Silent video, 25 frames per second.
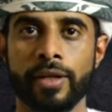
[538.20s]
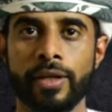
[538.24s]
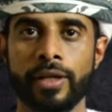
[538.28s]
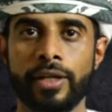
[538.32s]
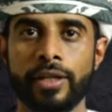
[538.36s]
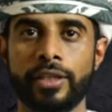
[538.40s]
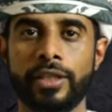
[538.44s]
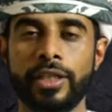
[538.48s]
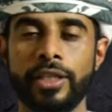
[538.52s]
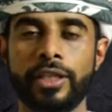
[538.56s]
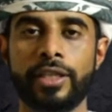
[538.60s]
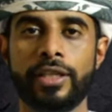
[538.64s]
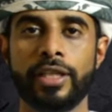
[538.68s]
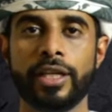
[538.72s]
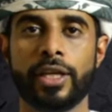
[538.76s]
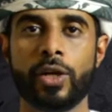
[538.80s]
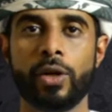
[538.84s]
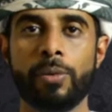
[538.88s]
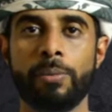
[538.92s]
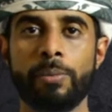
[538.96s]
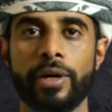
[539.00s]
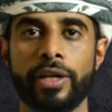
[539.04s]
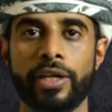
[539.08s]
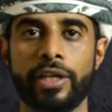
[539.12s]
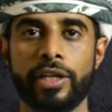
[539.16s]
Did the
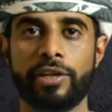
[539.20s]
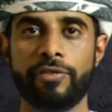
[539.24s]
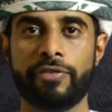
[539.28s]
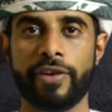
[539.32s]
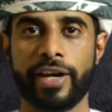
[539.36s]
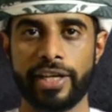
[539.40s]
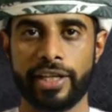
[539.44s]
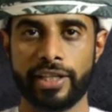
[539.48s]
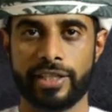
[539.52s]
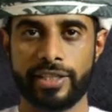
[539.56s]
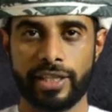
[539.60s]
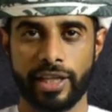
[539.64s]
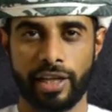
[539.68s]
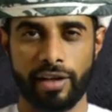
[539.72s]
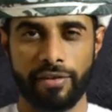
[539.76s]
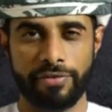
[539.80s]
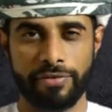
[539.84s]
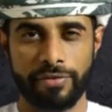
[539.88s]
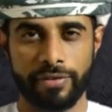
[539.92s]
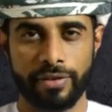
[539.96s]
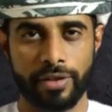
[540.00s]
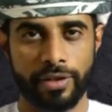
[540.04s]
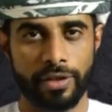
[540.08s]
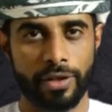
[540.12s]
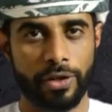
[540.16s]
company divide itself?
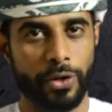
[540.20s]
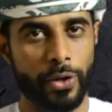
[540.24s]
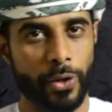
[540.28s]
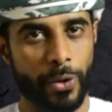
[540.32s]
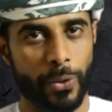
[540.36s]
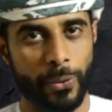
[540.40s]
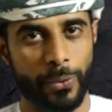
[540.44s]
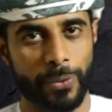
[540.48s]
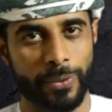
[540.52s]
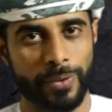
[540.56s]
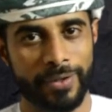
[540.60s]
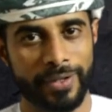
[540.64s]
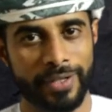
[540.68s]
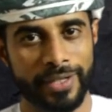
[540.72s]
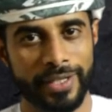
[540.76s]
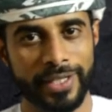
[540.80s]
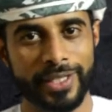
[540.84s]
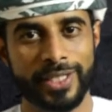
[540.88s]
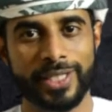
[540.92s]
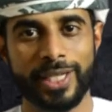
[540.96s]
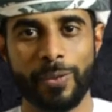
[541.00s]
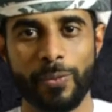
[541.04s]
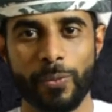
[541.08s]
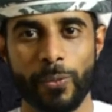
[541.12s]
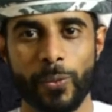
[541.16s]
No,
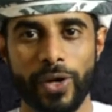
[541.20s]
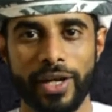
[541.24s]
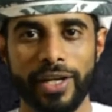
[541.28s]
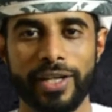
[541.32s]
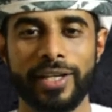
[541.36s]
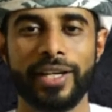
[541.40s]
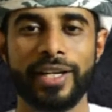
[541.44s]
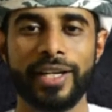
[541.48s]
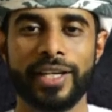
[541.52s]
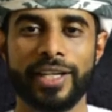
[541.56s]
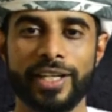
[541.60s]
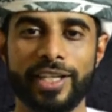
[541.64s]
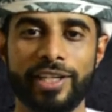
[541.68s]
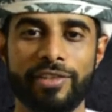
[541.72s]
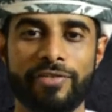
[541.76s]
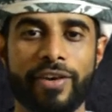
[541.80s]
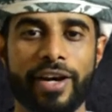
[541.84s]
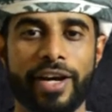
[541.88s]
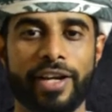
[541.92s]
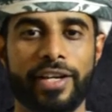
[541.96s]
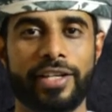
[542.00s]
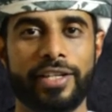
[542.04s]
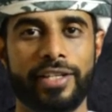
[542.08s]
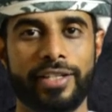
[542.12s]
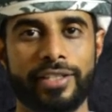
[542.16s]
someone
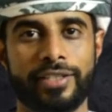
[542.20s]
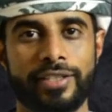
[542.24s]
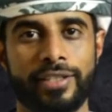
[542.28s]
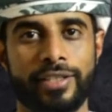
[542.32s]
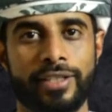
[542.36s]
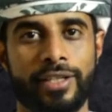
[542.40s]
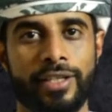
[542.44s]
divided it.